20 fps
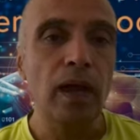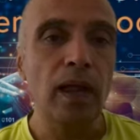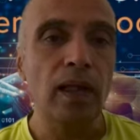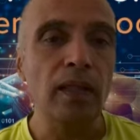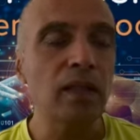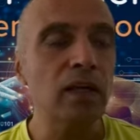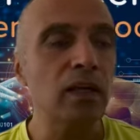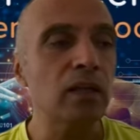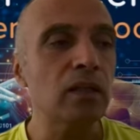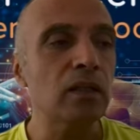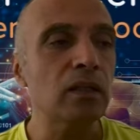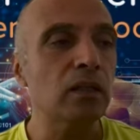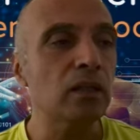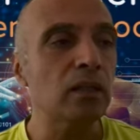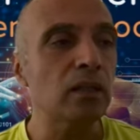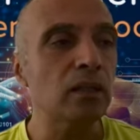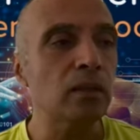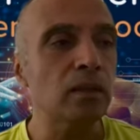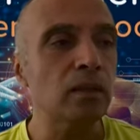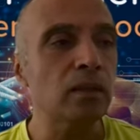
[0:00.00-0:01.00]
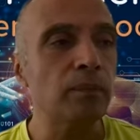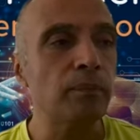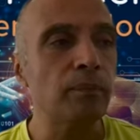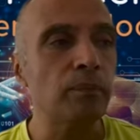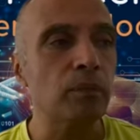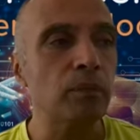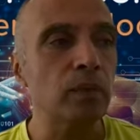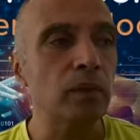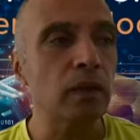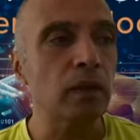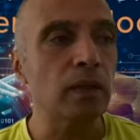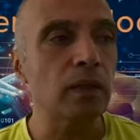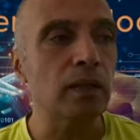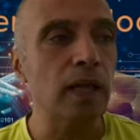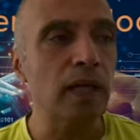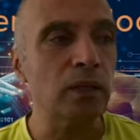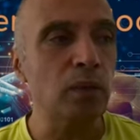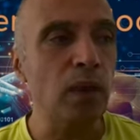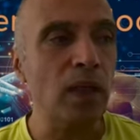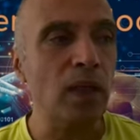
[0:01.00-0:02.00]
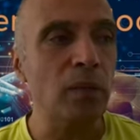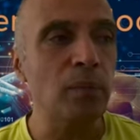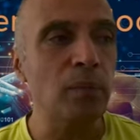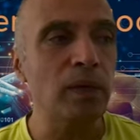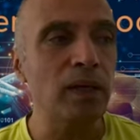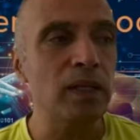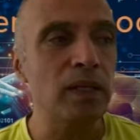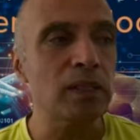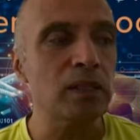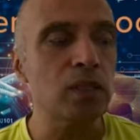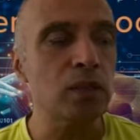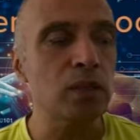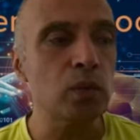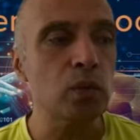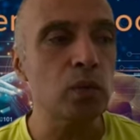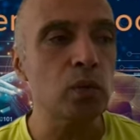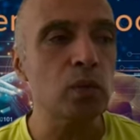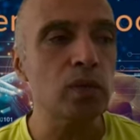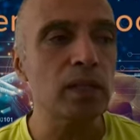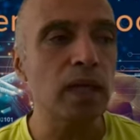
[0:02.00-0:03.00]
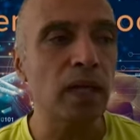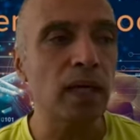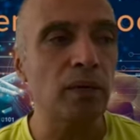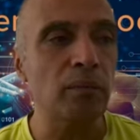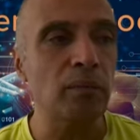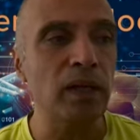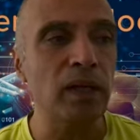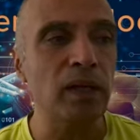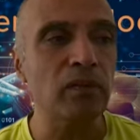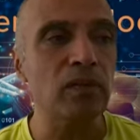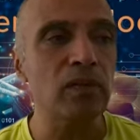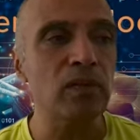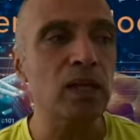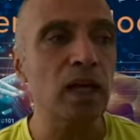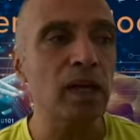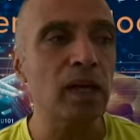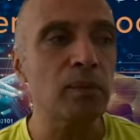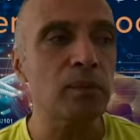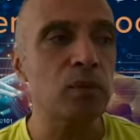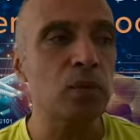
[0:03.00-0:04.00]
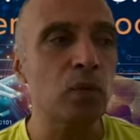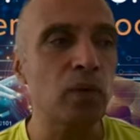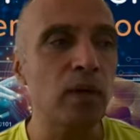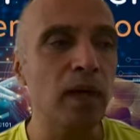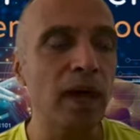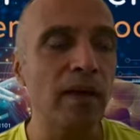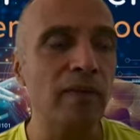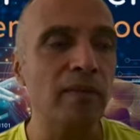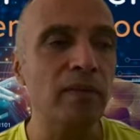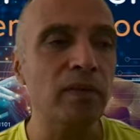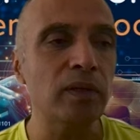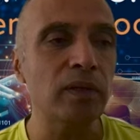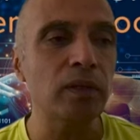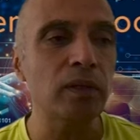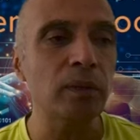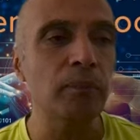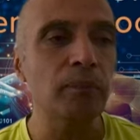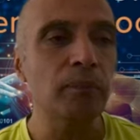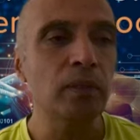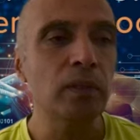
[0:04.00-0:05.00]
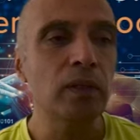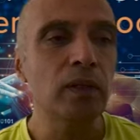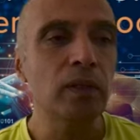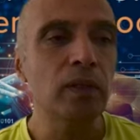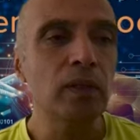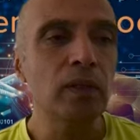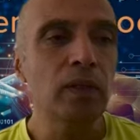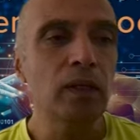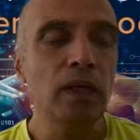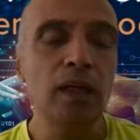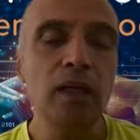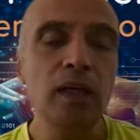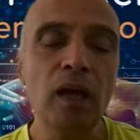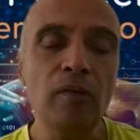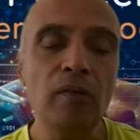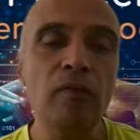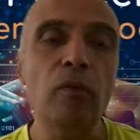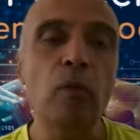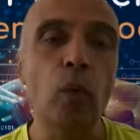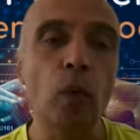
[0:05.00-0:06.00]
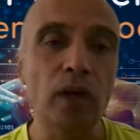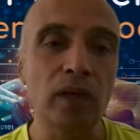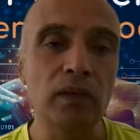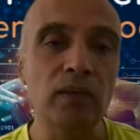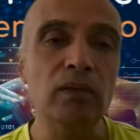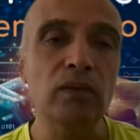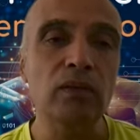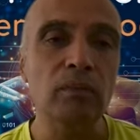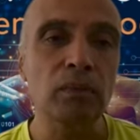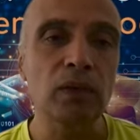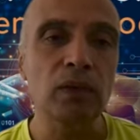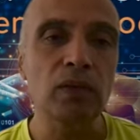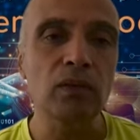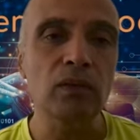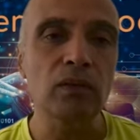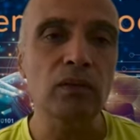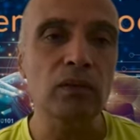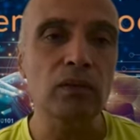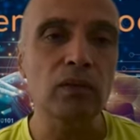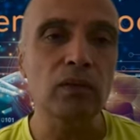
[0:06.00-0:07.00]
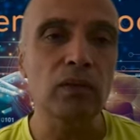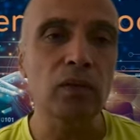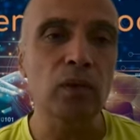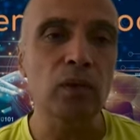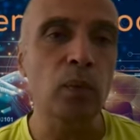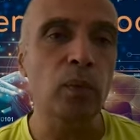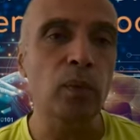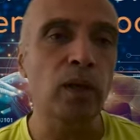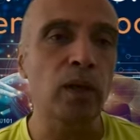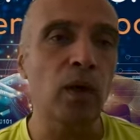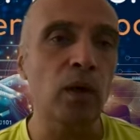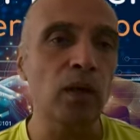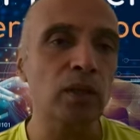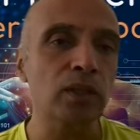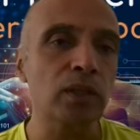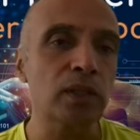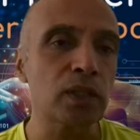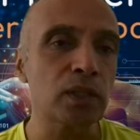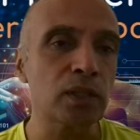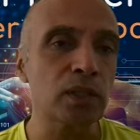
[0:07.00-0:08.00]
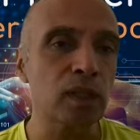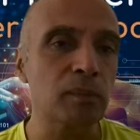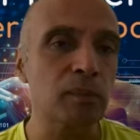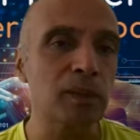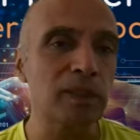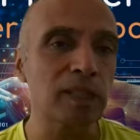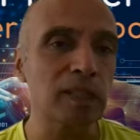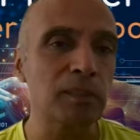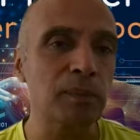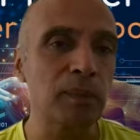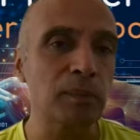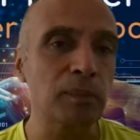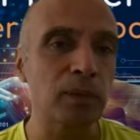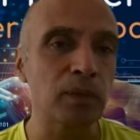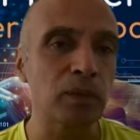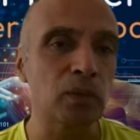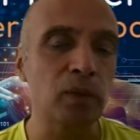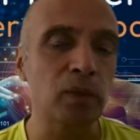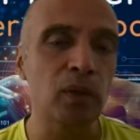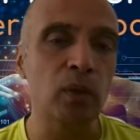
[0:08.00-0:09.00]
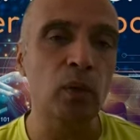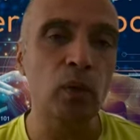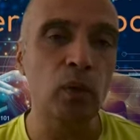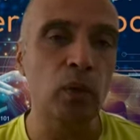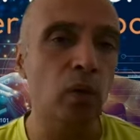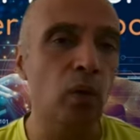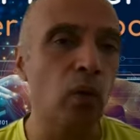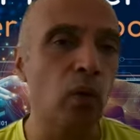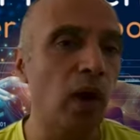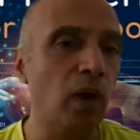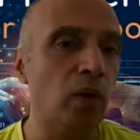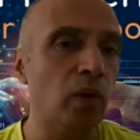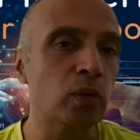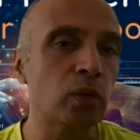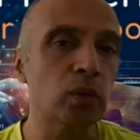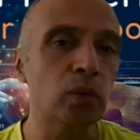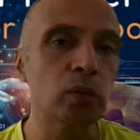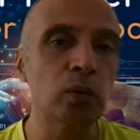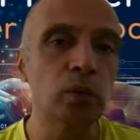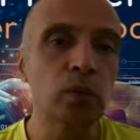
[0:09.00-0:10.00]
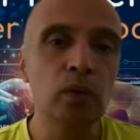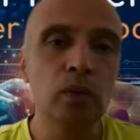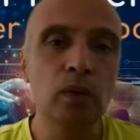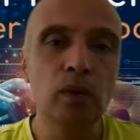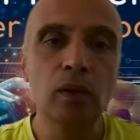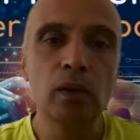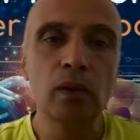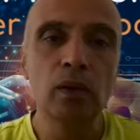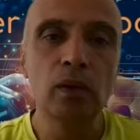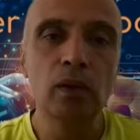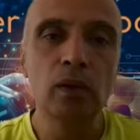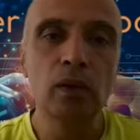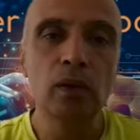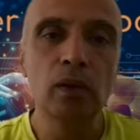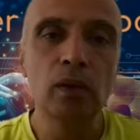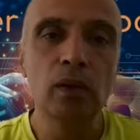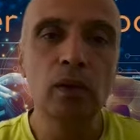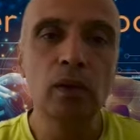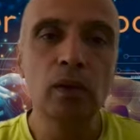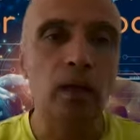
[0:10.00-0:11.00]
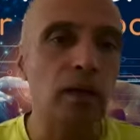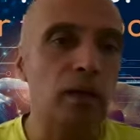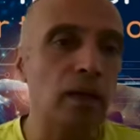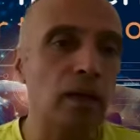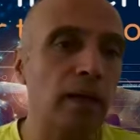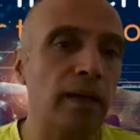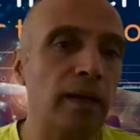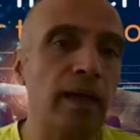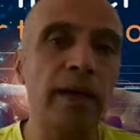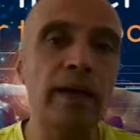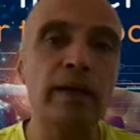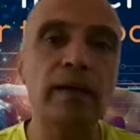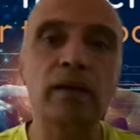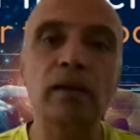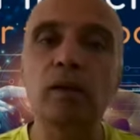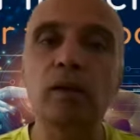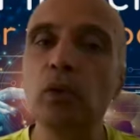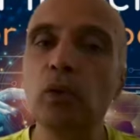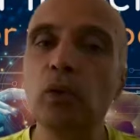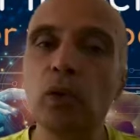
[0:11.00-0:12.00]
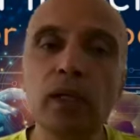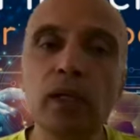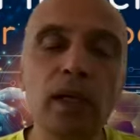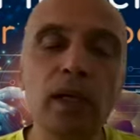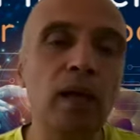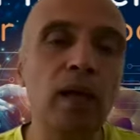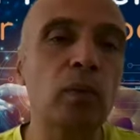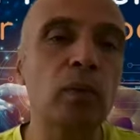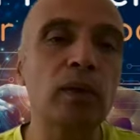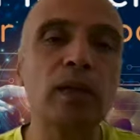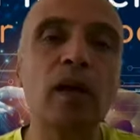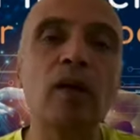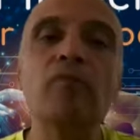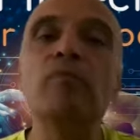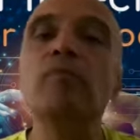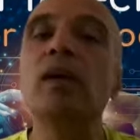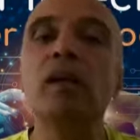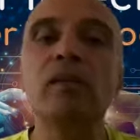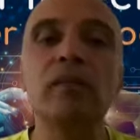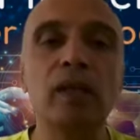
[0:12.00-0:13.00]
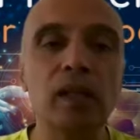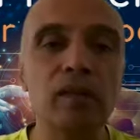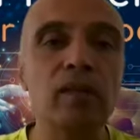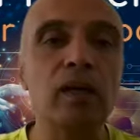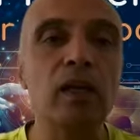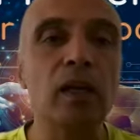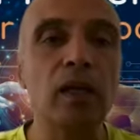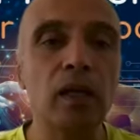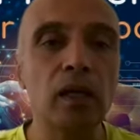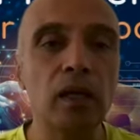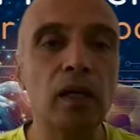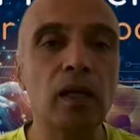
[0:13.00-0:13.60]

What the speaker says: And I think that's one of the biggest issues, that many of the startups don't have enough voice, because, you know, we're not traditional business people. So we don't know how to connect, communicate with government very well.